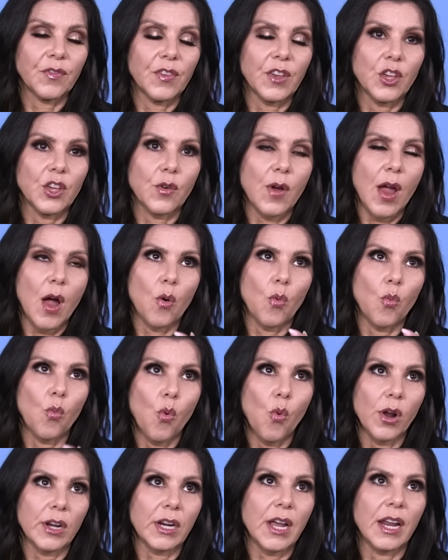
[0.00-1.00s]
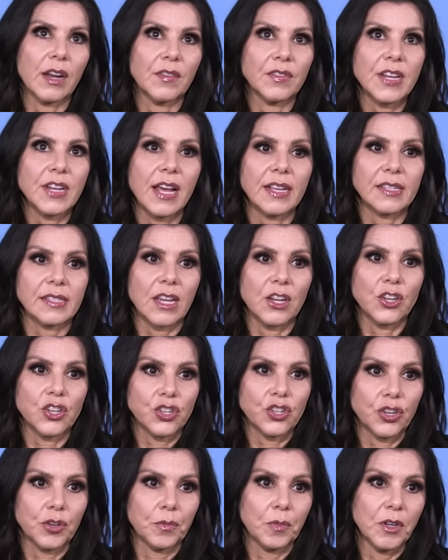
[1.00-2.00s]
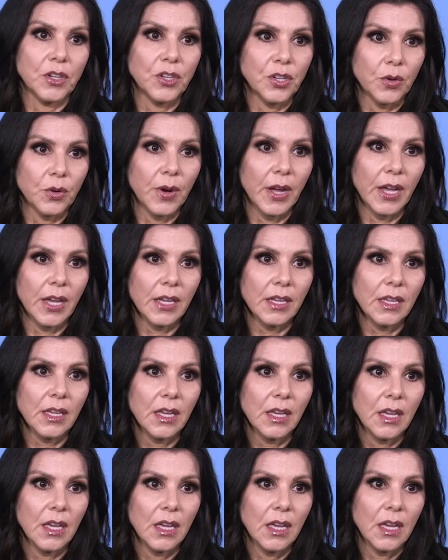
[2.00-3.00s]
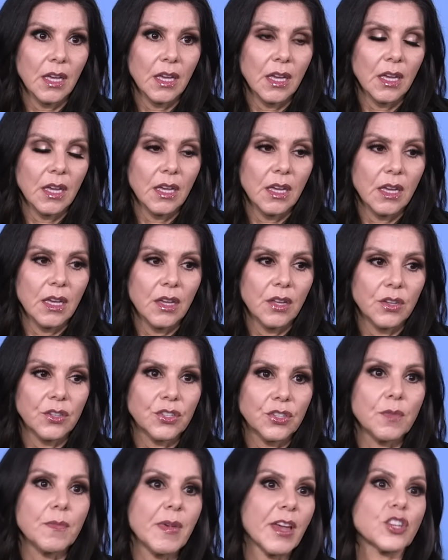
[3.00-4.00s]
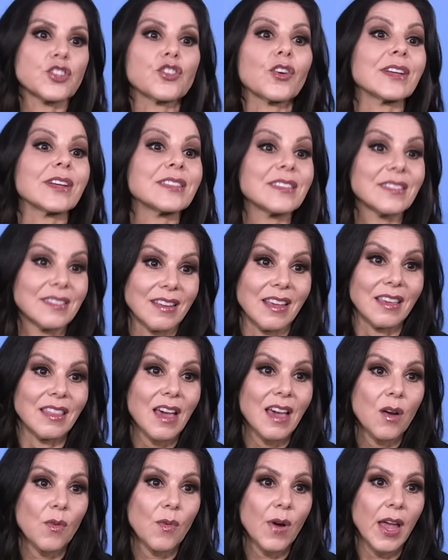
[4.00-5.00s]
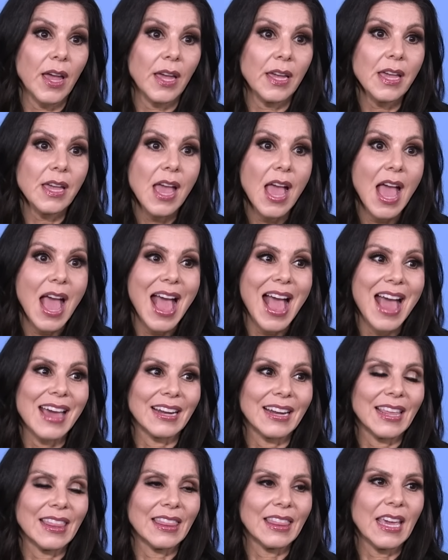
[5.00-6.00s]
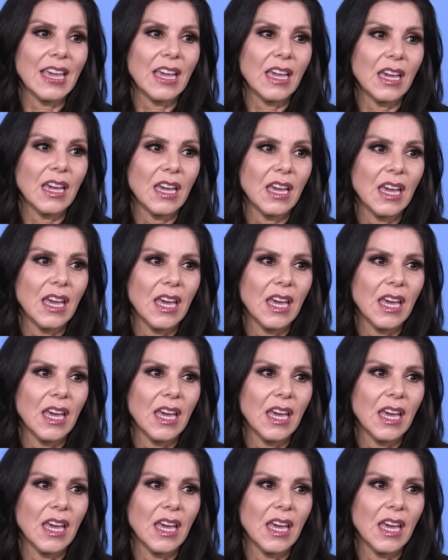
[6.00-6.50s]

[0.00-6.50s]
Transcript: figure out what kind of tests I should be doing to make sure I stay that way. And I think